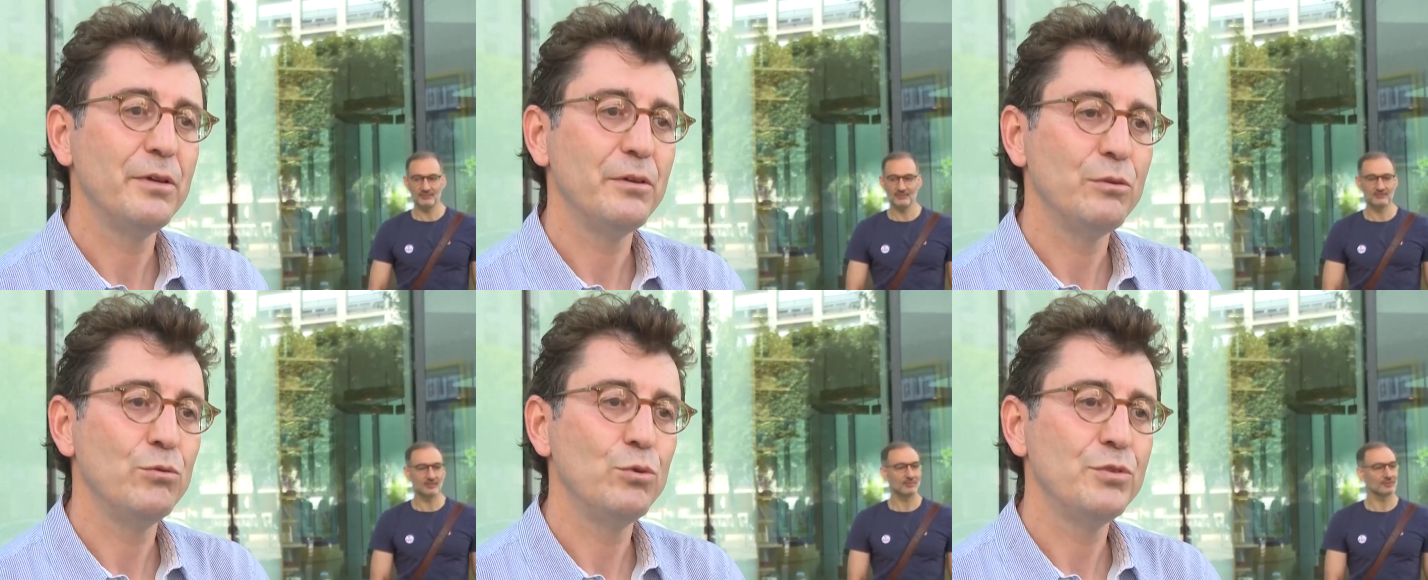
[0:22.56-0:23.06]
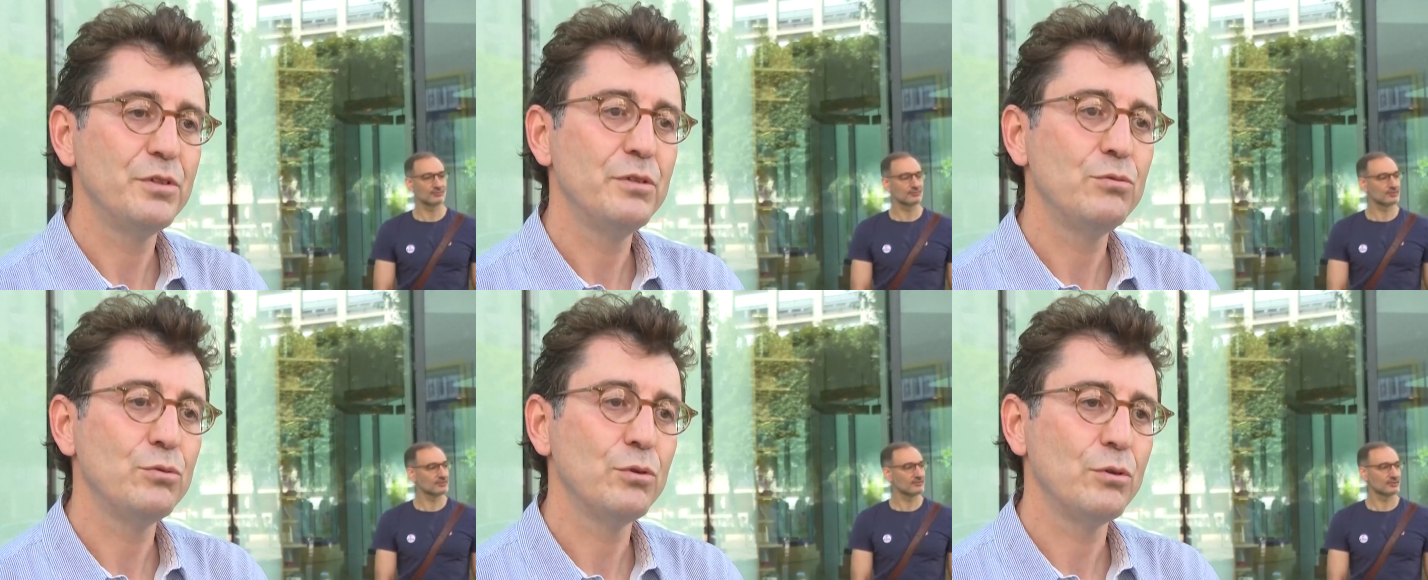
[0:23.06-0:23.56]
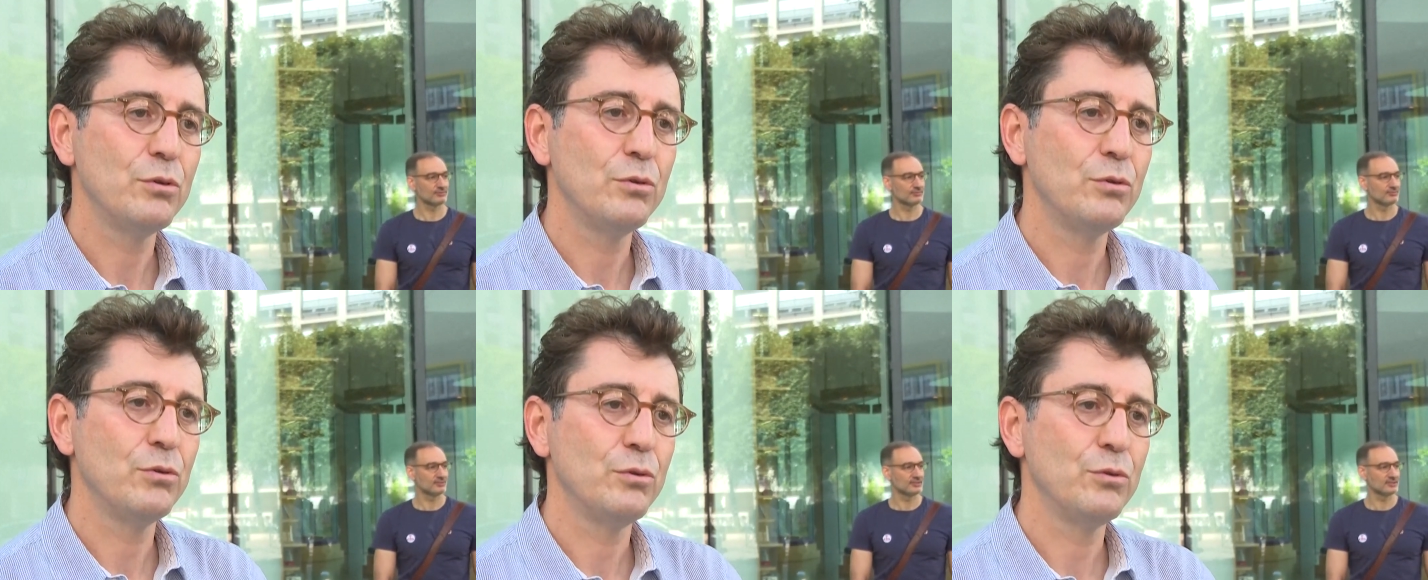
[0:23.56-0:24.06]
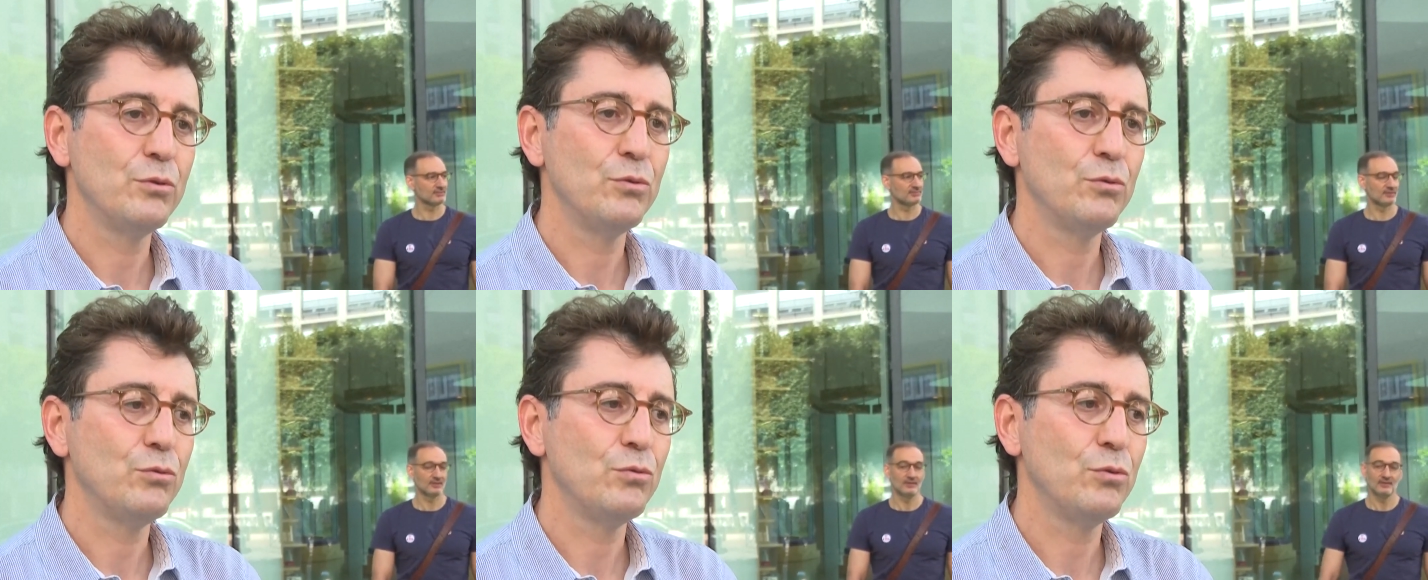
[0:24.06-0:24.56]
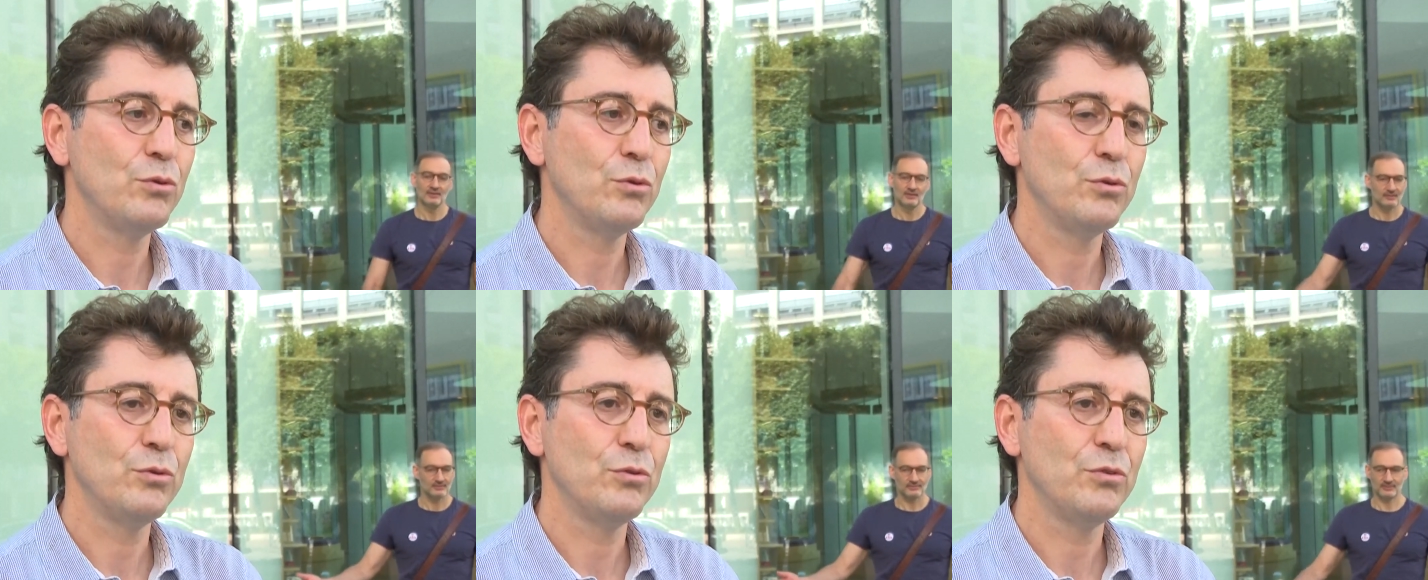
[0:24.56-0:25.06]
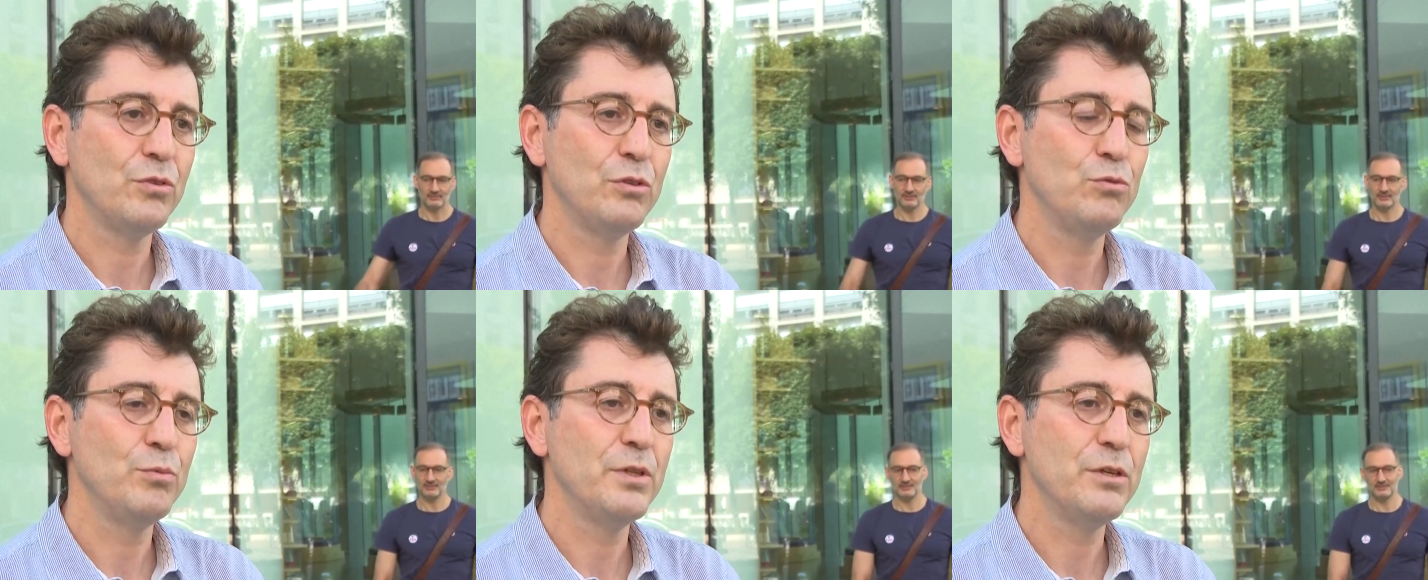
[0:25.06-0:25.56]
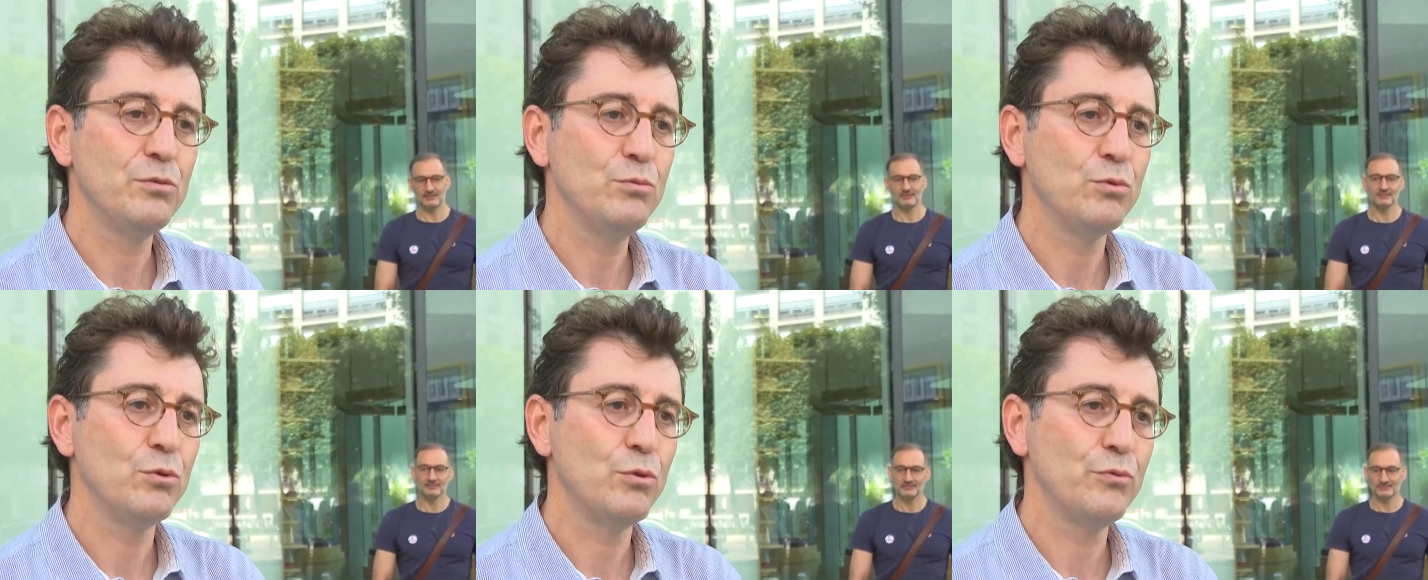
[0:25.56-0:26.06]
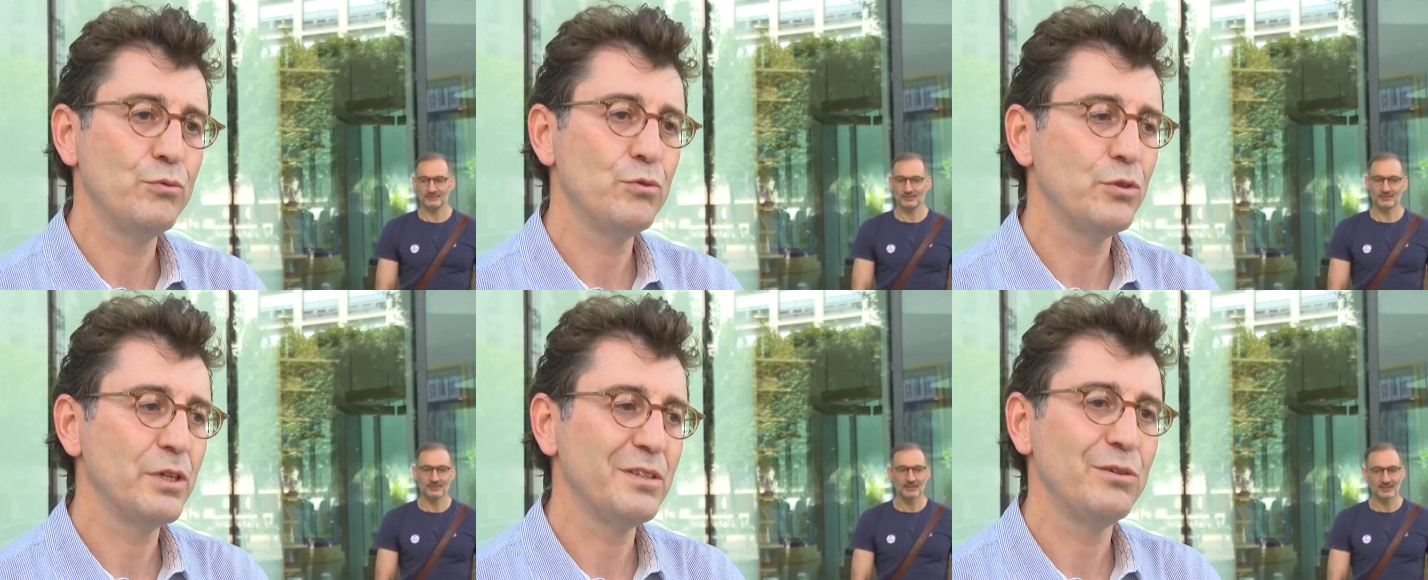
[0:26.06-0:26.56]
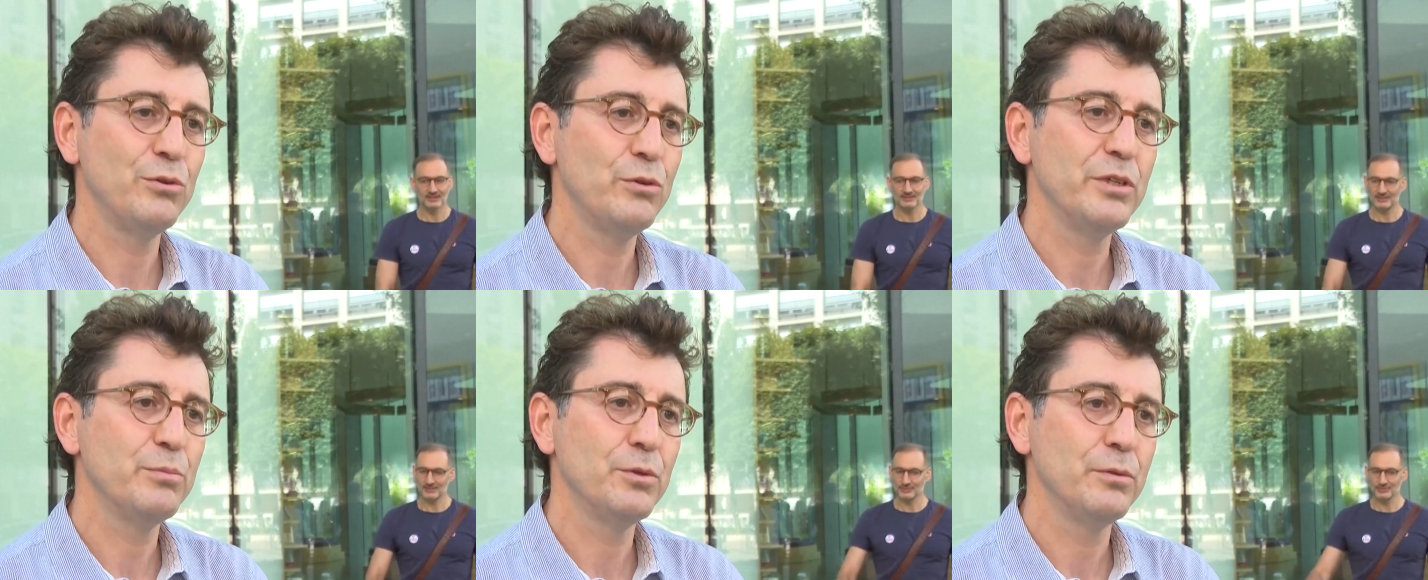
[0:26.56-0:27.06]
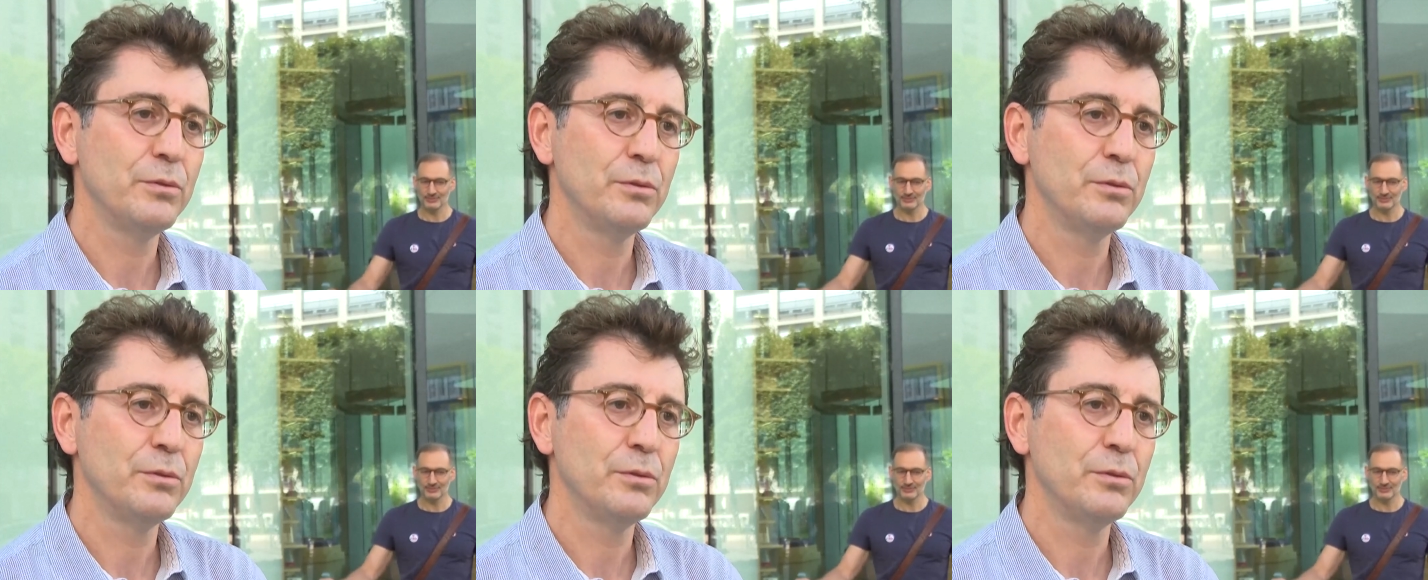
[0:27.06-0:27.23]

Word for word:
Speaker 1: been very firm about this euh, appointment, which euh, we categorically reject.